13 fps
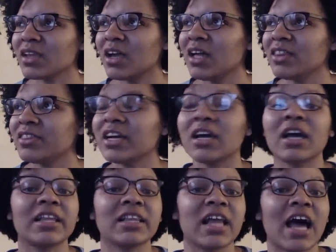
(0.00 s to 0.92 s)

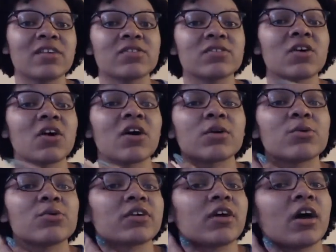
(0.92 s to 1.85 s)
And I saw there
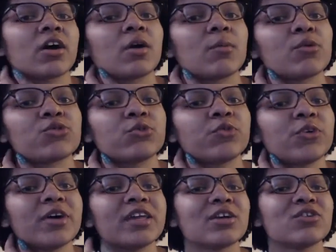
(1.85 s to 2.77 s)
was a commercial for
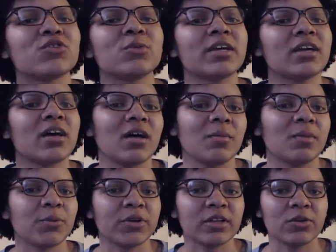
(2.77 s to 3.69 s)
it. They're doing
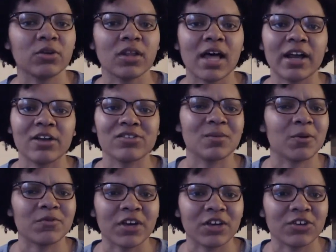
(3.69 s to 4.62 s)
Pretty Little Liars, The
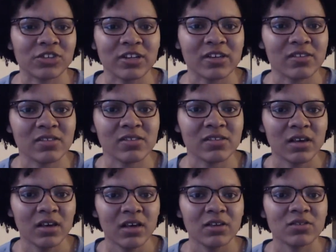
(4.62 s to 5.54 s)
Perfectionists.
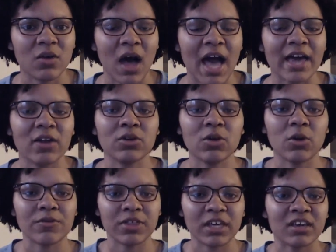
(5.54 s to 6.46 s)
So I don't know
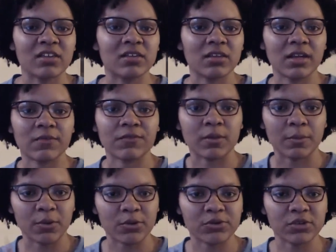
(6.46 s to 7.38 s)
if
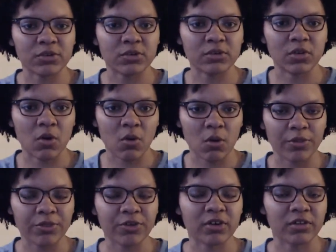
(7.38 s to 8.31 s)
the
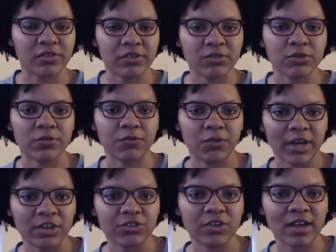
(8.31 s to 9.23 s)
author continued the
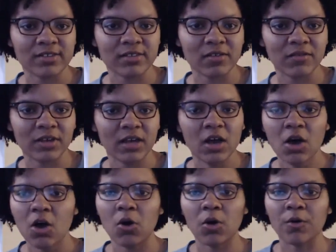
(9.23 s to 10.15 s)
franchise of it,
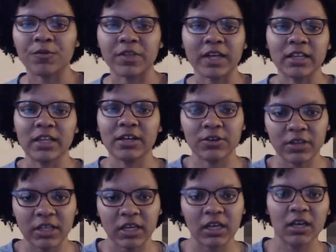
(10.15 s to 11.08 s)
or if they
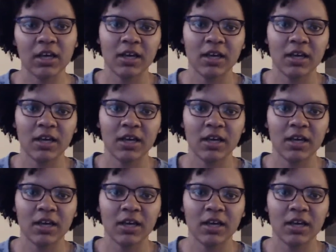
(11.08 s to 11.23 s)
literally